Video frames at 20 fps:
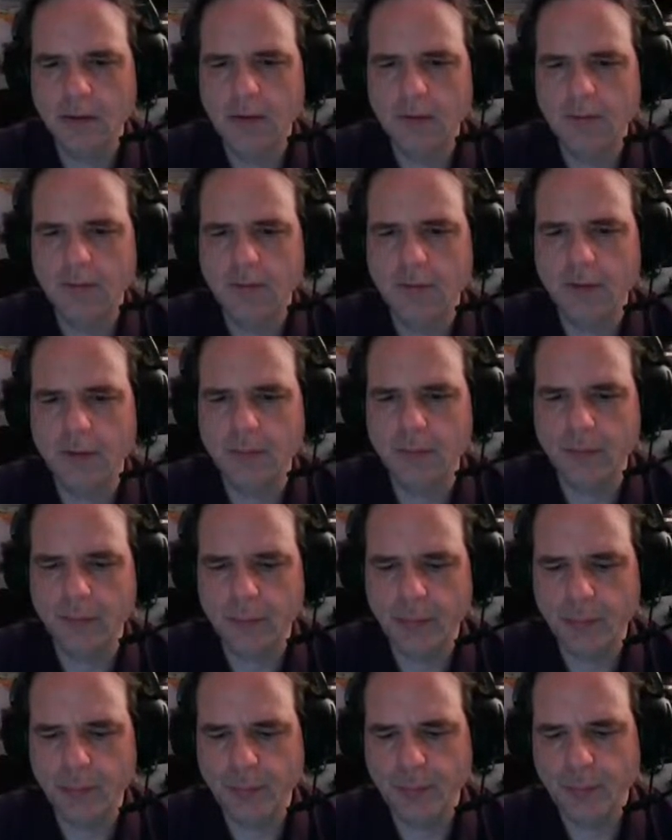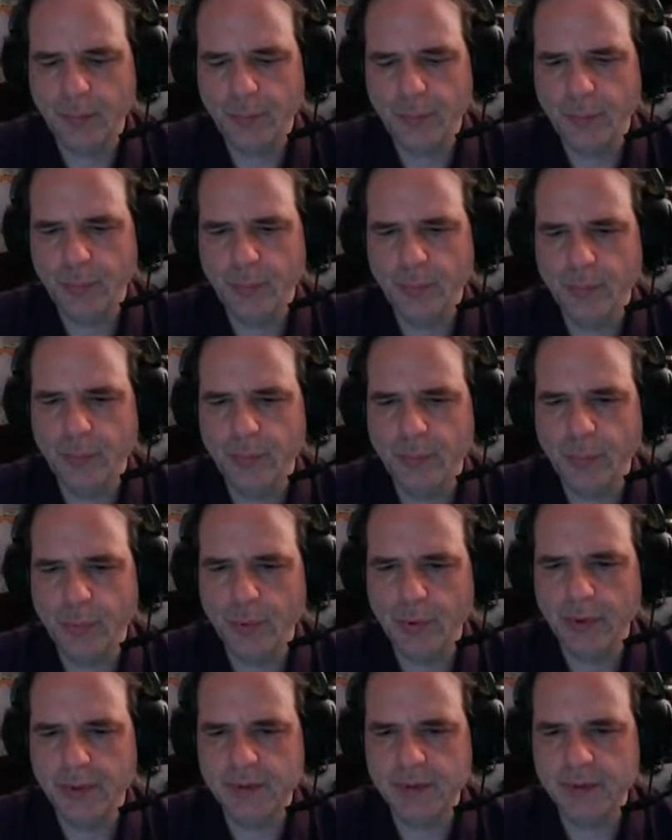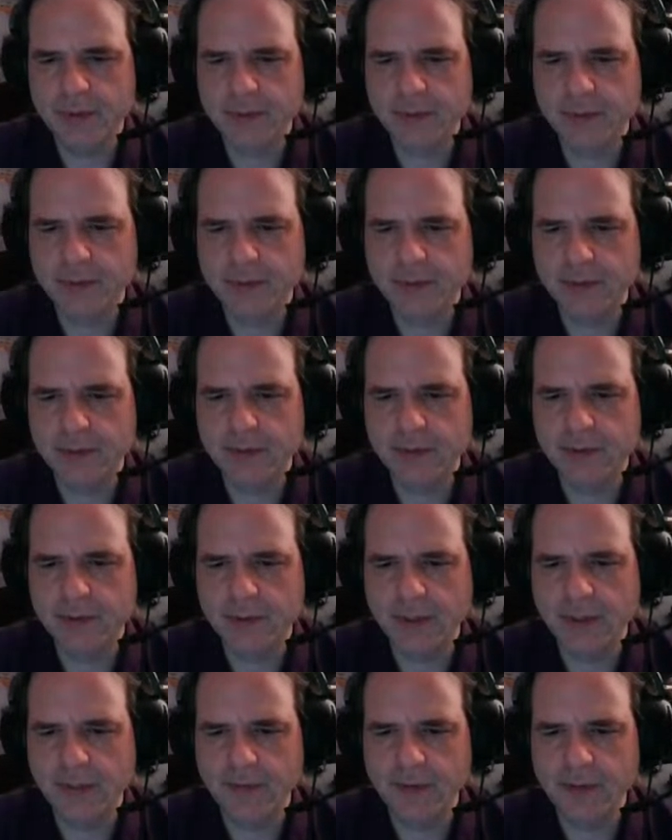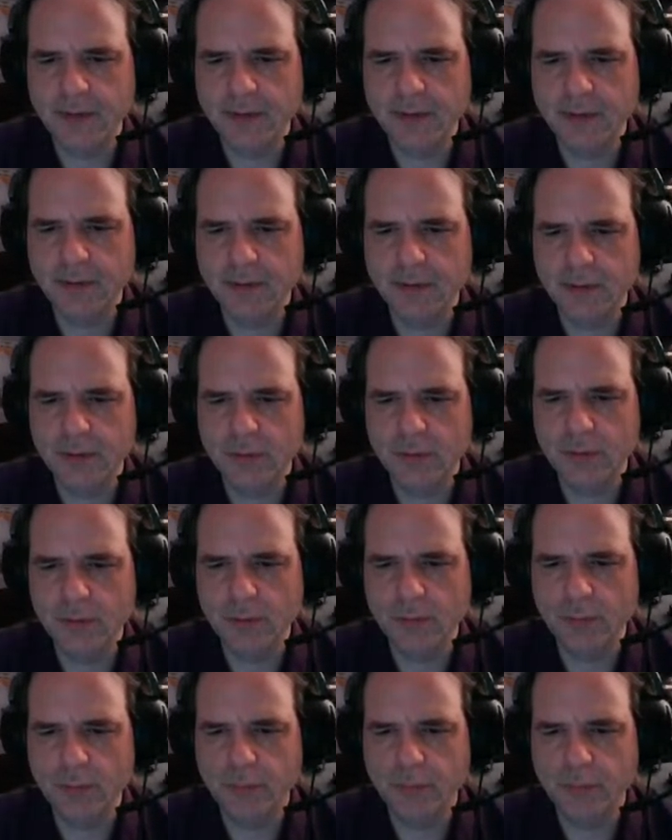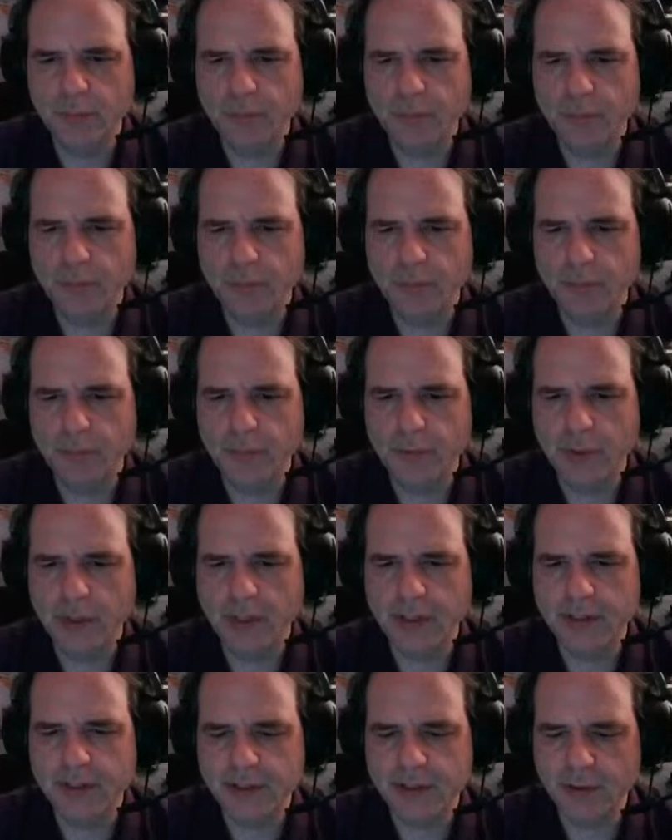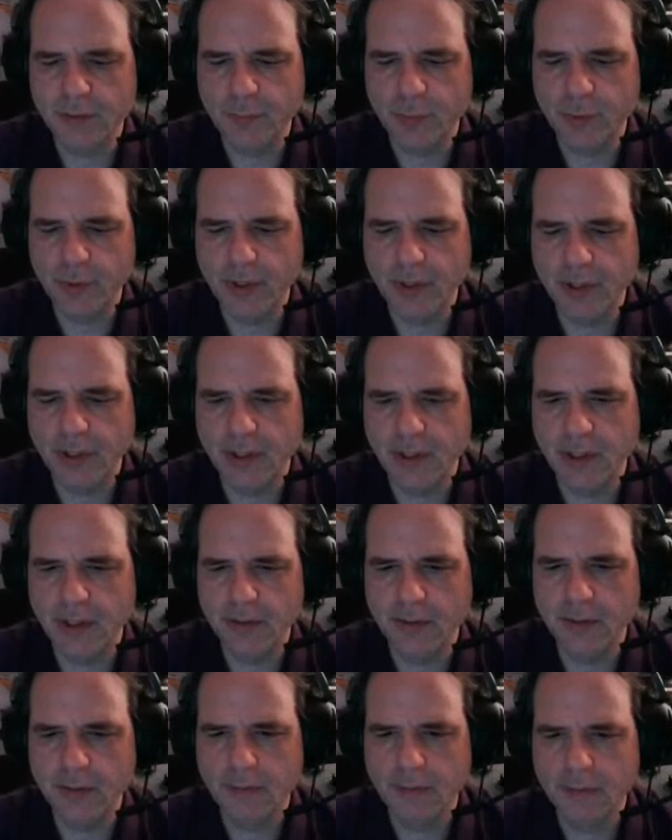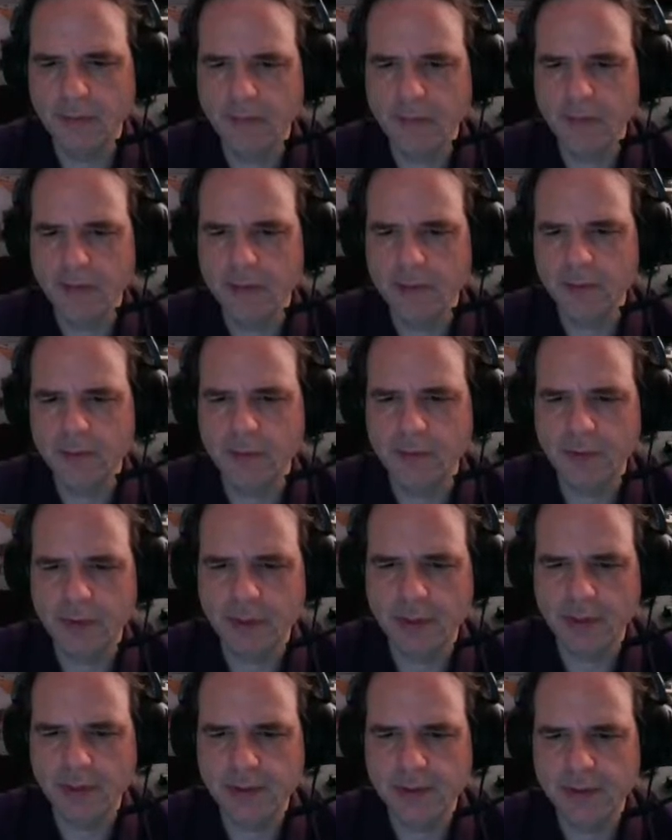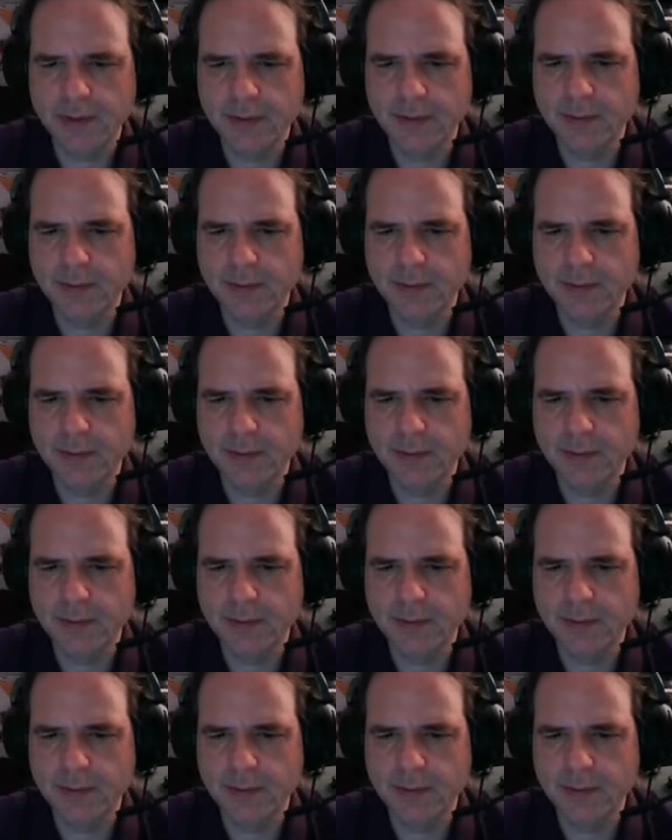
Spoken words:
From 0.7 to, I guess 0.9 is what it really is.